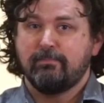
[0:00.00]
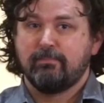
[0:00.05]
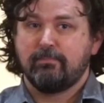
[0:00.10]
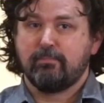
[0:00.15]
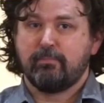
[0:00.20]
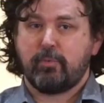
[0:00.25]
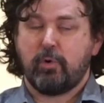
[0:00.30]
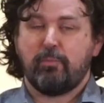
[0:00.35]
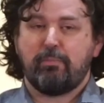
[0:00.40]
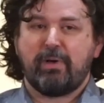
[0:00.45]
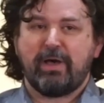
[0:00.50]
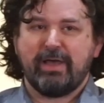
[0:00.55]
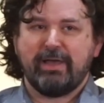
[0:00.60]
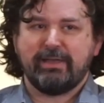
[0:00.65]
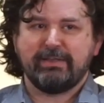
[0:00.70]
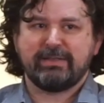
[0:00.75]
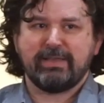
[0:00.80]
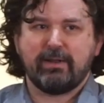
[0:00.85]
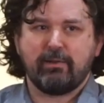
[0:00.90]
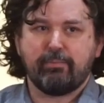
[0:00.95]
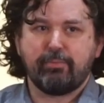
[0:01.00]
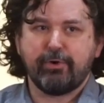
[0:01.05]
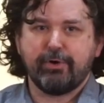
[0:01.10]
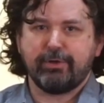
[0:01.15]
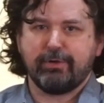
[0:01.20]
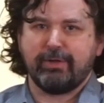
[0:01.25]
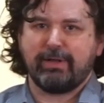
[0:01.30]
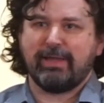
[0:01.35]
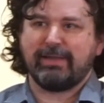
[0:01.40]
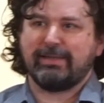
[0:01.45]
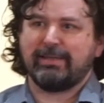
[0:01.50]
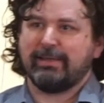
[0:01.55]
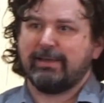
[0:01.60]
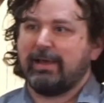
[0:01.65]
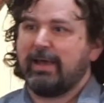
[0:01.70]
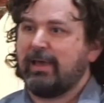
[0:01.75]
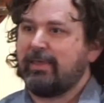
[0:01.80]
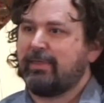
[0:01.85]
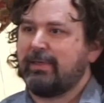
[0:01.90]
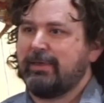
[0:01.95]
Pope Pius had a pretty good idea,
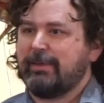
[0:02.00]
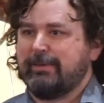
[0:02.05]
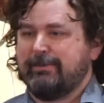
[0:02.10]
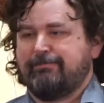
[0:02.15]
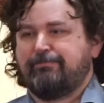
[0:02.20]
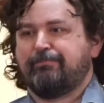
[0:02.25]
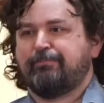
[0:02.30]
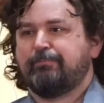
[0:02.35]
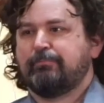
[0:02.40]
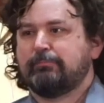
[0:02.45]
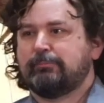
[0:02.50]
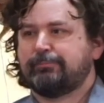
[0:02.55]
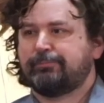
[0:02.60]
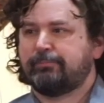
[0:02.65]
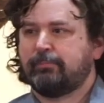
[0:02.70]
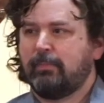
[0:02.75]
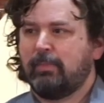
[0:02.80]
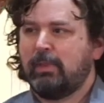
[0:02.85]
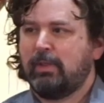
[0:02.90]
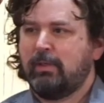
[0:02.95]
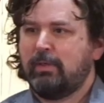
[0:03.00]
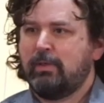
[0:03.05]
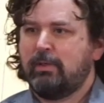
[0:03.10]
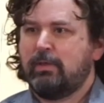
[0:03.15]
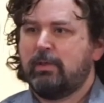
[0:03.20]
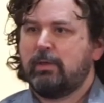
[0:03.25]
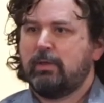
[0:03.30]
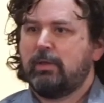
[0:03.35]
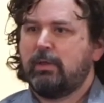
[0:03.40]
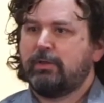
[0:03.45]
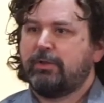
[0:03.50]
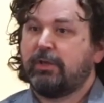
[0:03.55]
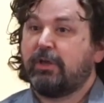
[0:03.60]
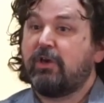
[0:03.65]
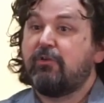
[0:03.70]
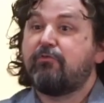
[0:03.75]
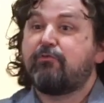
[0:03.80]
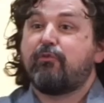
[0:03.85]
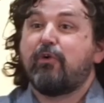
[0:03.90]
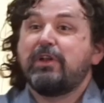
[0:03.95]
I think, to
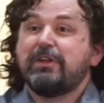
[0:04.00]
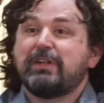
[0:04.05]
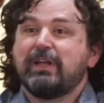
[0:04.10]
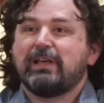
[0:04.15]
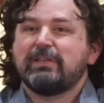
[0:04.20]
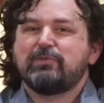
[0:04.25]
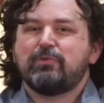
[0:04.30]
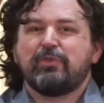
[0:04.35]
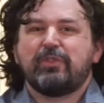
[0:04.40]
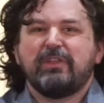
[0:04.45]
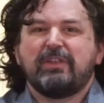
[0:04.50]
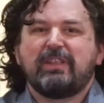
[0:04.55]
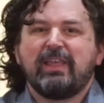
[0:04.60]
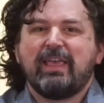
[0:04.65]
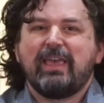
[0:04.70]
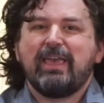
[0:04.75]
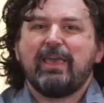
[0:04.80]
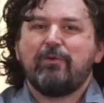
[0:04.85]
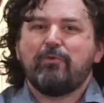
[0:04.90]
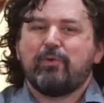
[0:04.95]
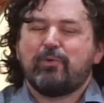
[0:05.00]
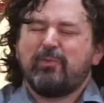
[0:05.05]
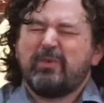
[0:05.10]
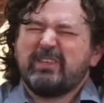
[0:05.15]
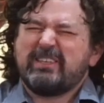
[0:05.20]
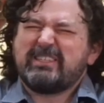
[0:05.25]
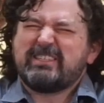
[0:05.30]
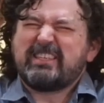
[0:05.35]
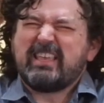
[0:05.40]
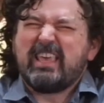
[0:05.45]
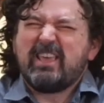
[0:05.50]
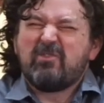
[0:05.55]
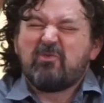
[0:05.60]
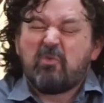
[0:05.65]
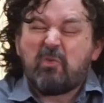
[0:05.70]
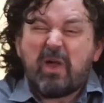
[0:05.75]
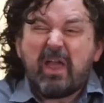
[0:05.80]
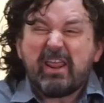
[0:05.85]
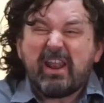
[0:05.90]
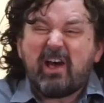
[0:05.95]
confront us with a day when we say
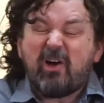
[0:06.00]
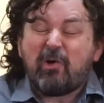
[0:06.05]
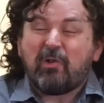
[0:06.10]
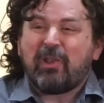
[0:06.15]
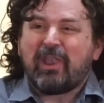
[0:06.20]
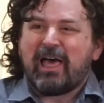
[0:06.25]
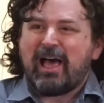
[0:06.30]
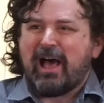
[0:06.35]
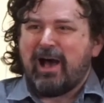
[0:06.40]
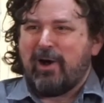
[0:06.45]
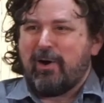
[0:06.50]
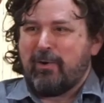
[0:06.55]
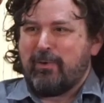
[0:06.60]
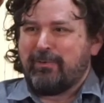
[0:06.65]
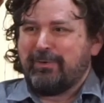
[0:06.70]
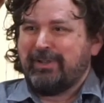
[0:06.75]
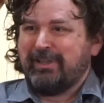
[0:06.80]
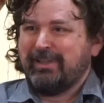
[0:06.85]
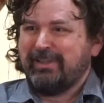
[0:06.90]
right out loud